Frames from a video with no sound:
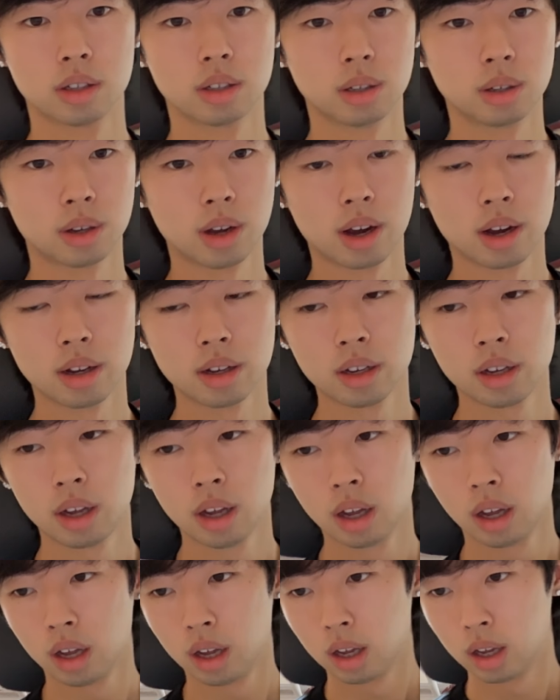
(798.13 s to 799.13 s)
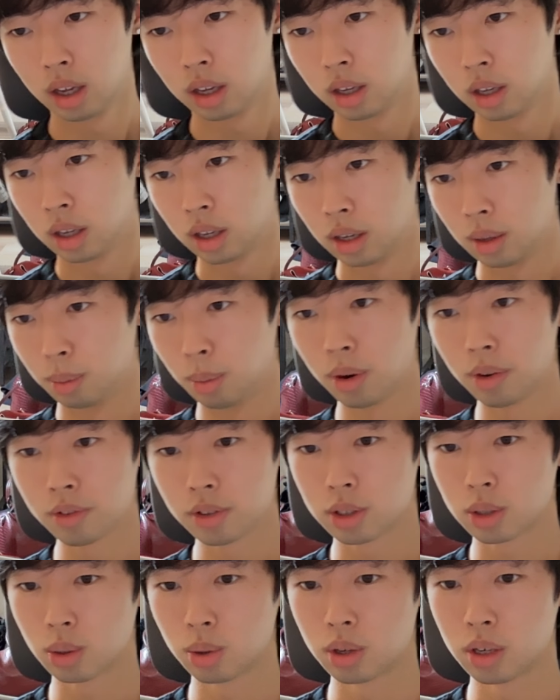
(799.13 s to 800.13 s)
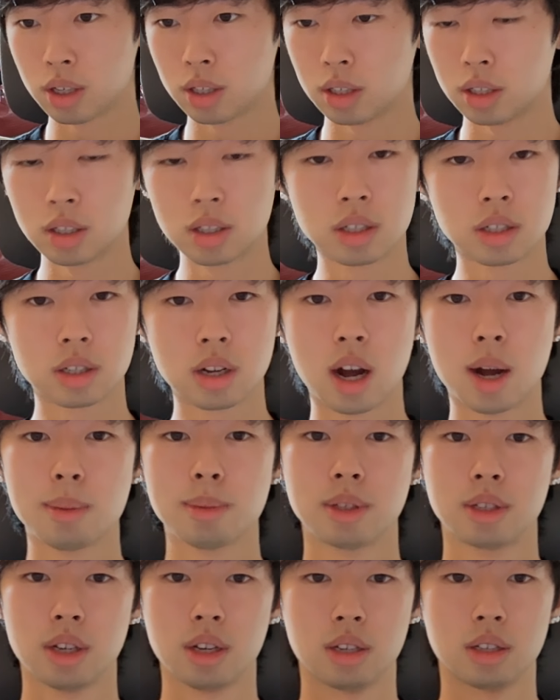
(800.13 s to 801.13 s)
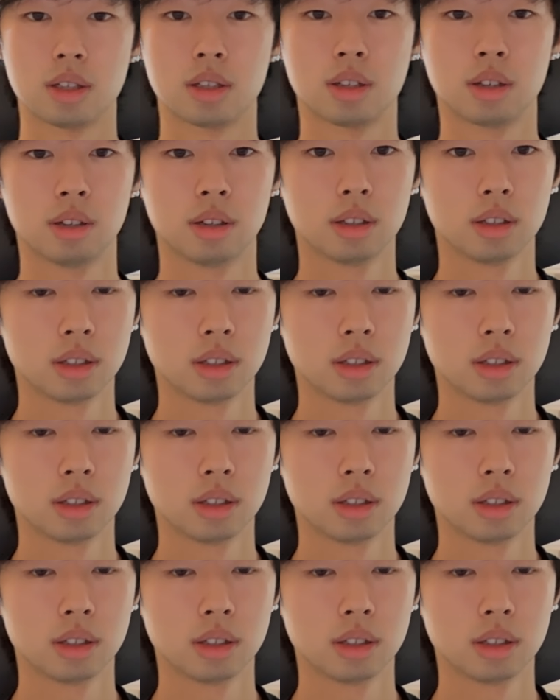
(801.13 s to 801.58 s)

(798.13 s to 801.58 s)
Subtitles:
Okay. Moral of the story is this is common sense.